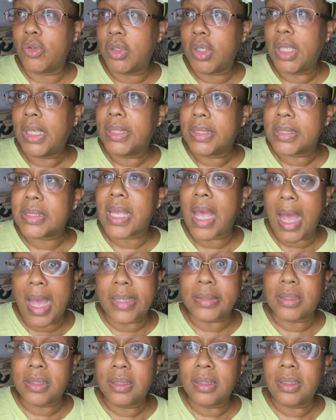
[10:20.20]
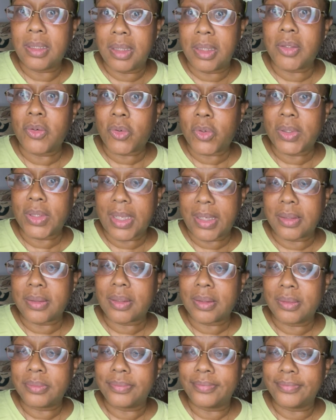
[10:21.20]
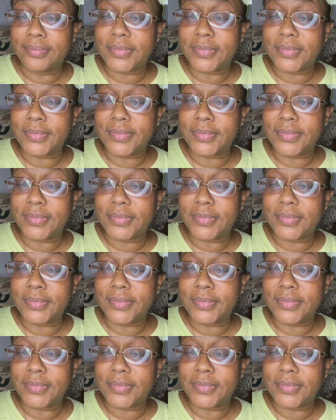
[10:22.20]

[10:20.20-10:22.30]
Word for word: It is hot in Orlando.